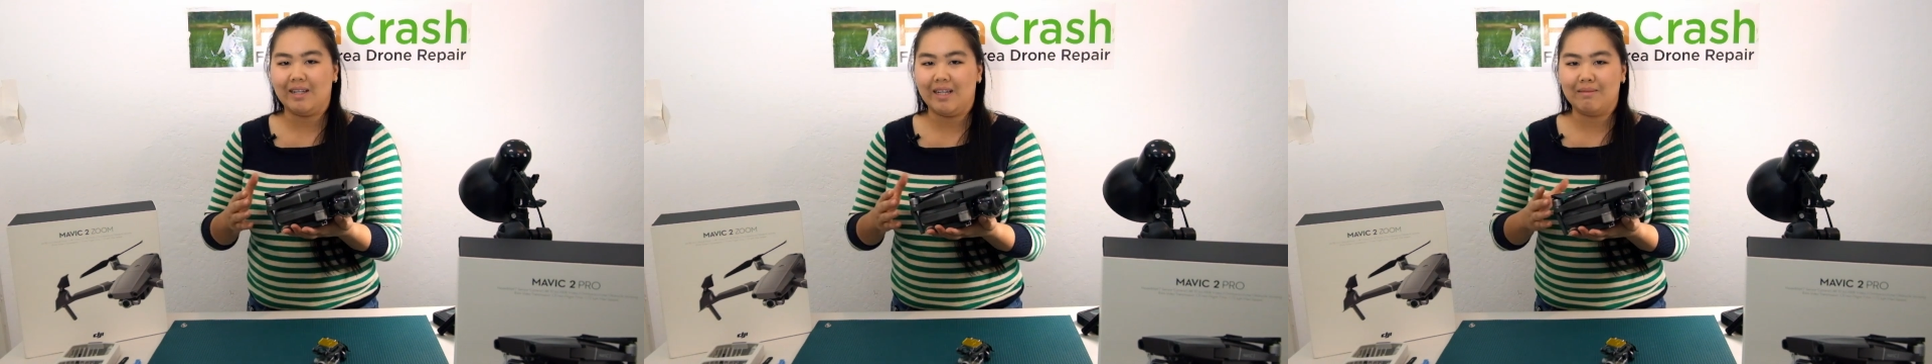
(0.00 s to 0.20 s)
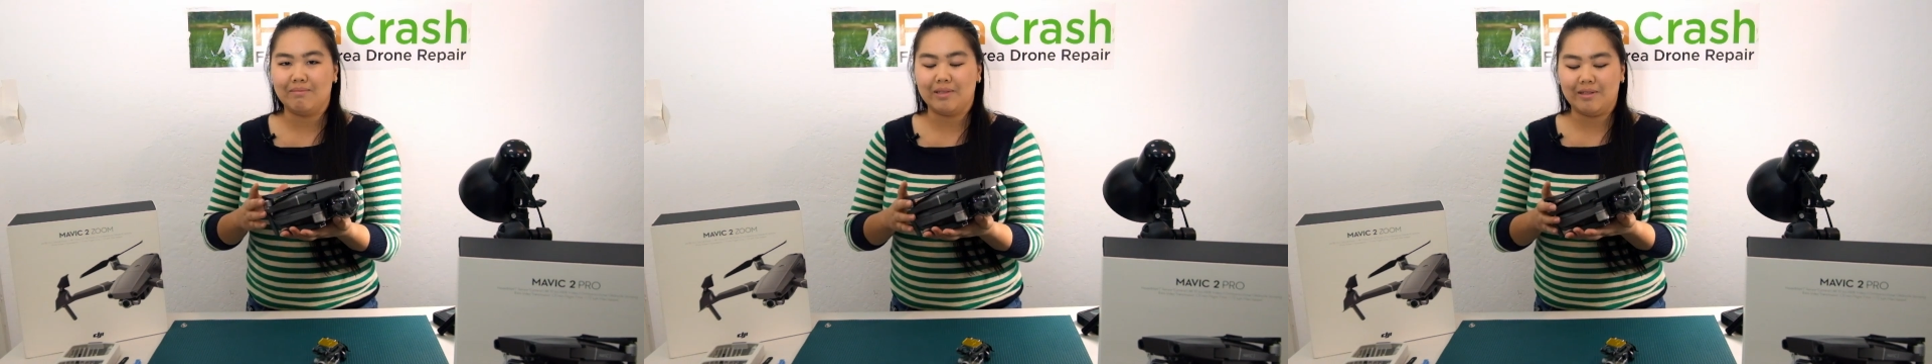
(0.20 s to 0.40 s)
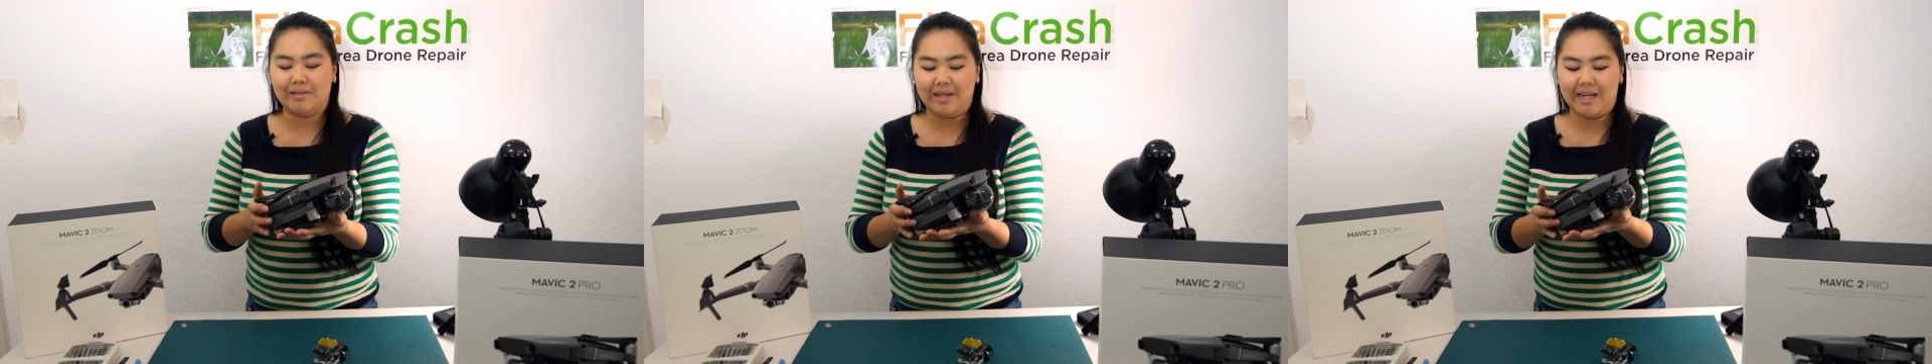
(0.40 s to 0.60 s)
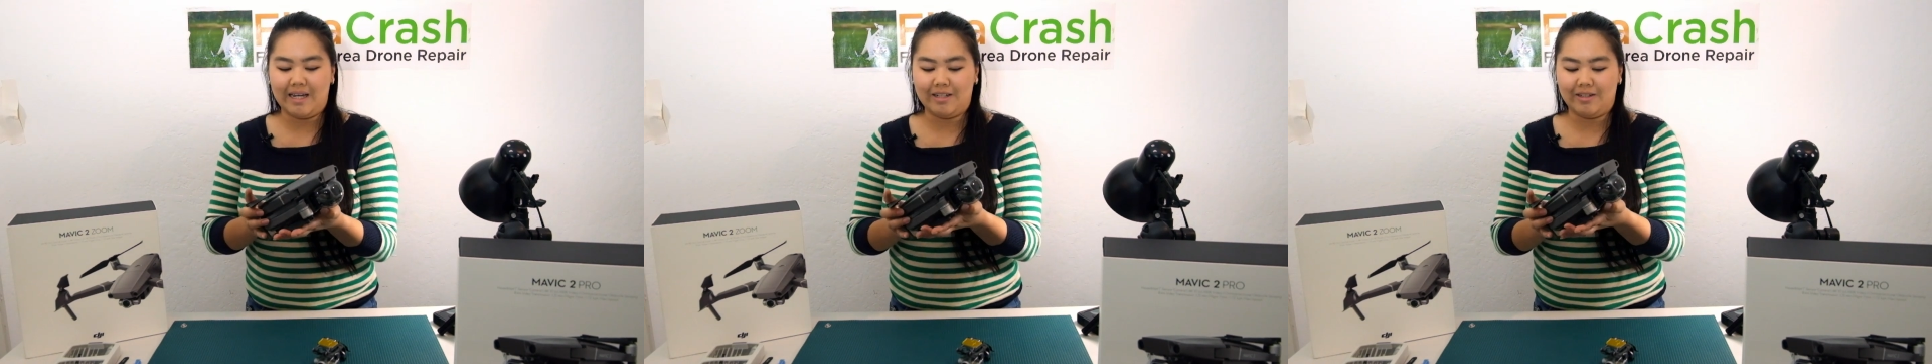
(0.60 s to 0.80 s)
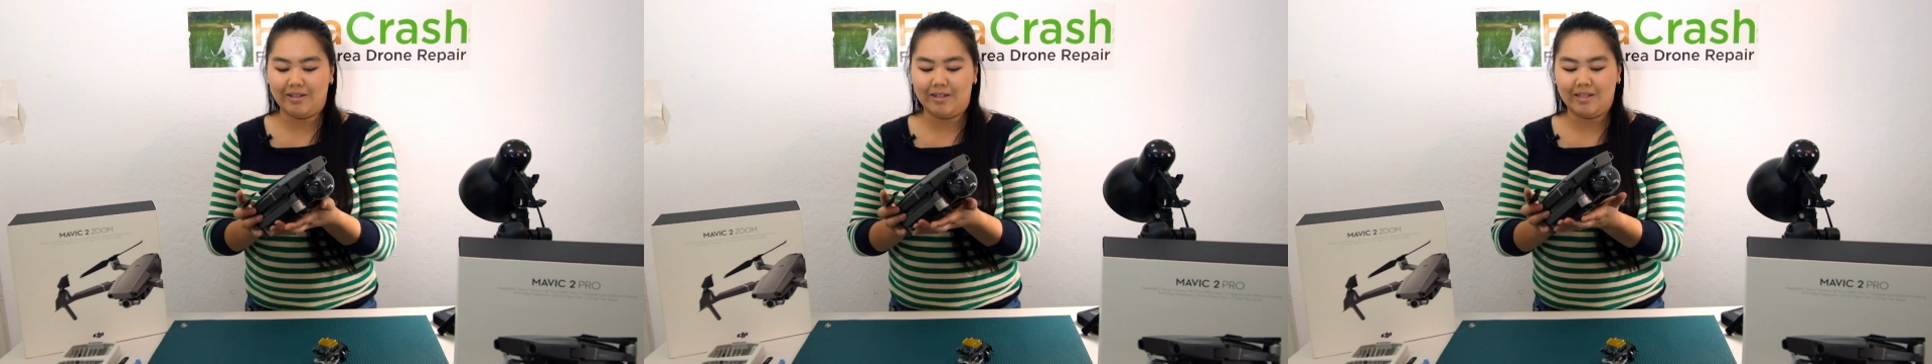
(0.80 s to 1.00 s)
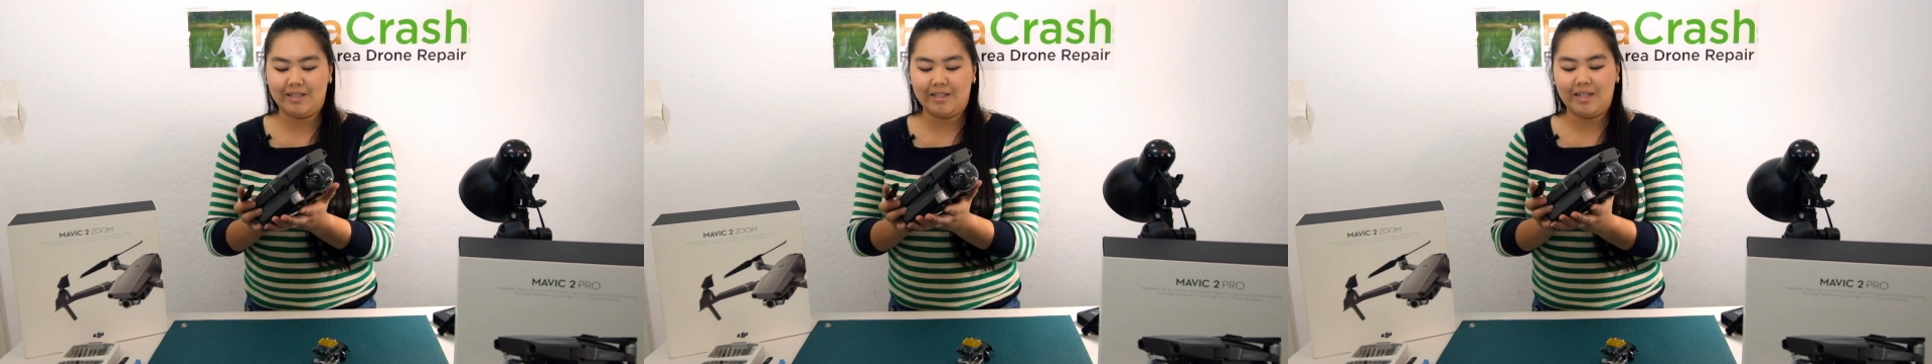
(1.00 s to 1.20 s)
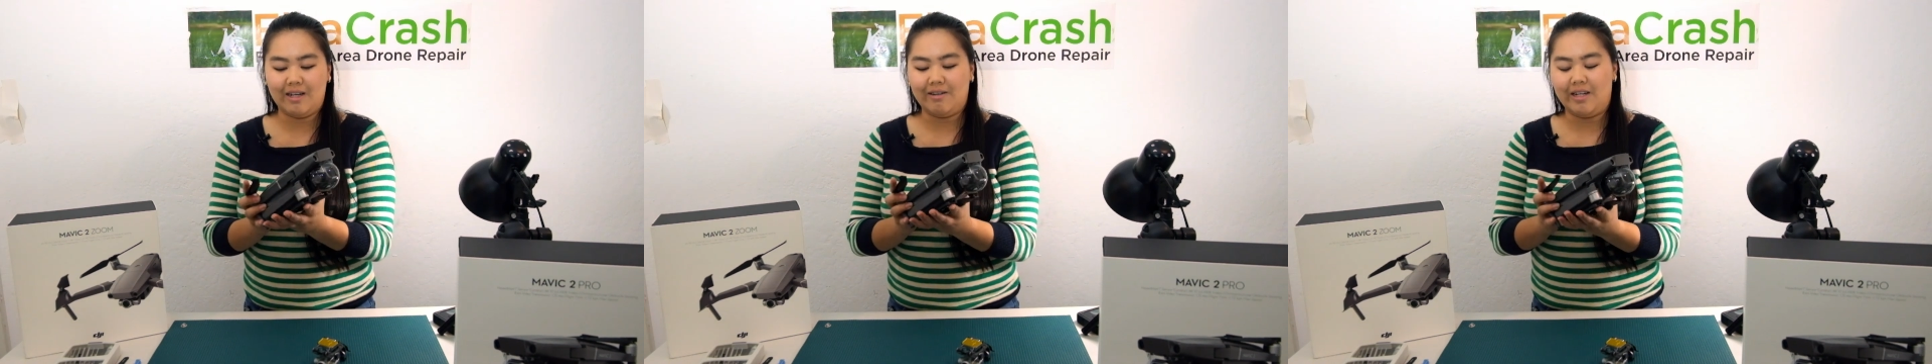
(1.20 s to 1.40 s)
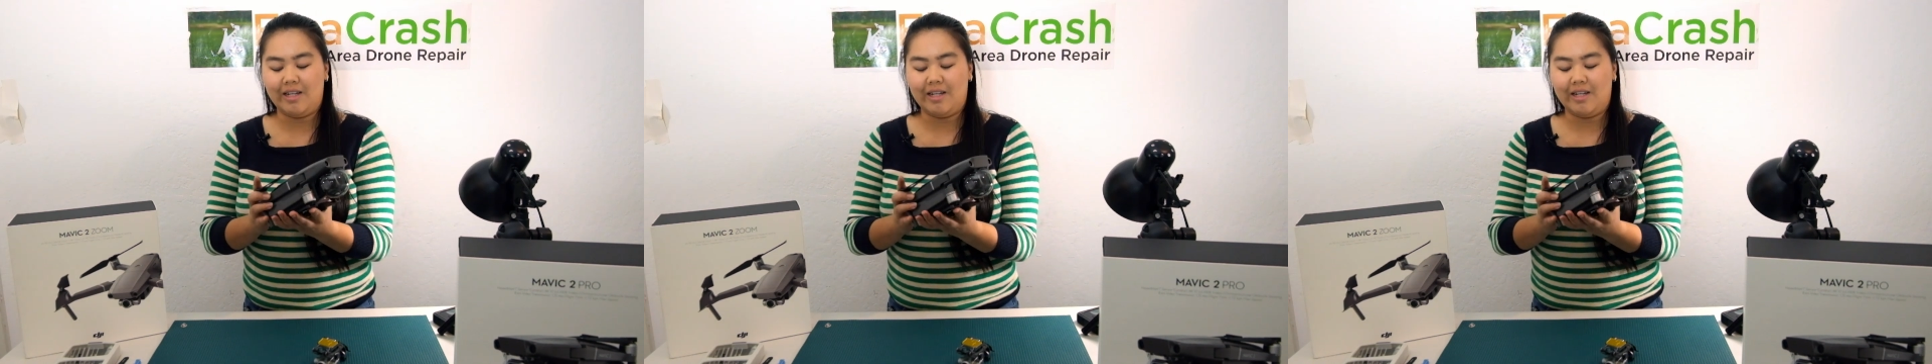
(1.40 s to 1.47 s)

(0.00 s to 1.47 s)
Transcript: the gimbal and you're good to go.